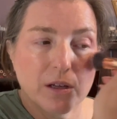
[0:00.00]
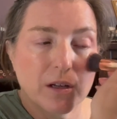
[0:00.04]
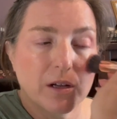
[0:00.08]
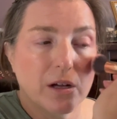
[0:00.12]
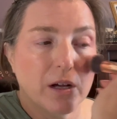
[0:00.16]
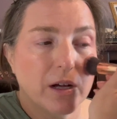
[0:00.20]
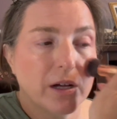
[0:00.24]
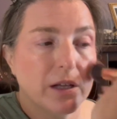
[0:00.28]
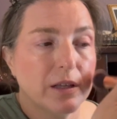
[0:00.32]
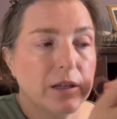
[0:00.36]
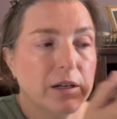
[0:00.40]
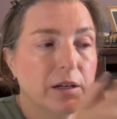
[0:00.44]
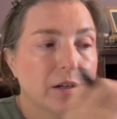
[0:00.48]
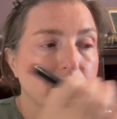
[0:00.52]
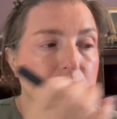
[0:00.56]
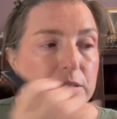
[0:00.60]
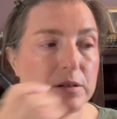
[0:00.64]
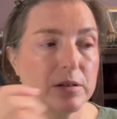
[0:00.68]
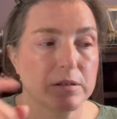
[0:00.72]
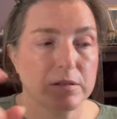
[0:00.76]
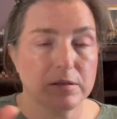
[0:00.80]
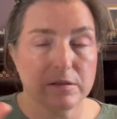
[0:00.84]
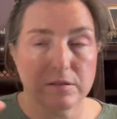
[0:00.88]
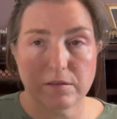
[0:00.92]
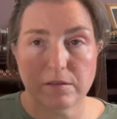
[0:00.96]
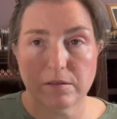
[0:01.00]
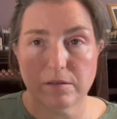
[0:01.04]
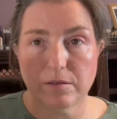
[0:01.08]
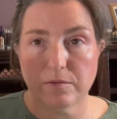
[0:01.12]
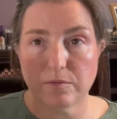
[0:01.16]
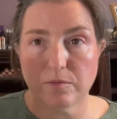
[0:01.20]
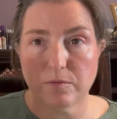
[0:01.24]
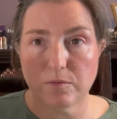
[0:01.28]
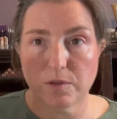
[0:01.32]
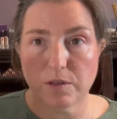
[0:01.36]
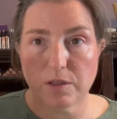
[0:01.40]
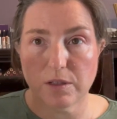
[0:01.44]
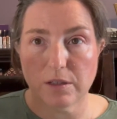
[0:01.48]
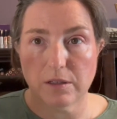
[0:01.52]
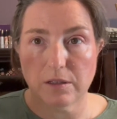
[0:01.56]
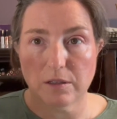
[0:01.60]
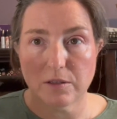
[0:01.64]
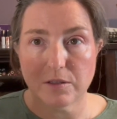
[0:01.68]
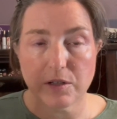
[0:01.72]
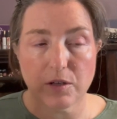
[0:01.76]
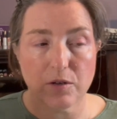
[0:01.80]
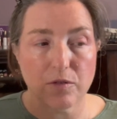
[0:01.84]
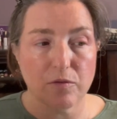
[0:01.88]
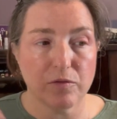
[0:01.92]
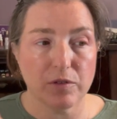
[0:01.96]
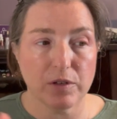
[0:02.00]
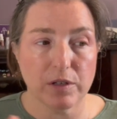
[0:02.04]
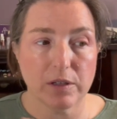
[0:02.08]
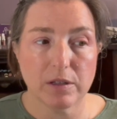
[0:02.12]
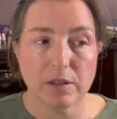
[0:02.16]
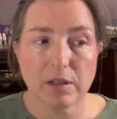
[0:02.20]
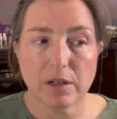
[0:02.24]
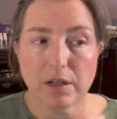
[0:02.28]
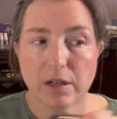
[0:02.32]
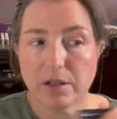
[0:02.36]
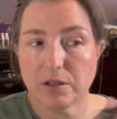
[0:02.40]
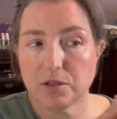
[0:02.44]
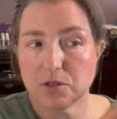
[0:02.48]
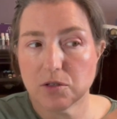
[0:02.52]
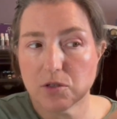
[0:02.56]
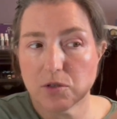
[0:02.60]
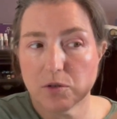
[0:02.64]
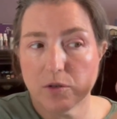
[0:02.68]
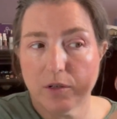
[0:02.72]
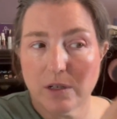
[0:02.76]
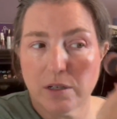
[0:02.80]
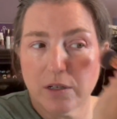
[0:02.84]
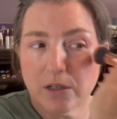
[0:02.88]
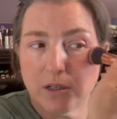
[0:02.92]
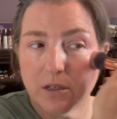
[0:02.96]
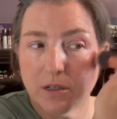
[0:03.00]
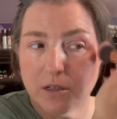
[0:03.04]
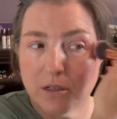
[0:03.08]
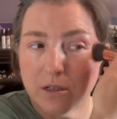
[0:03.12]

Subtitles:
highlighter with a little doe foot that I enjoyed.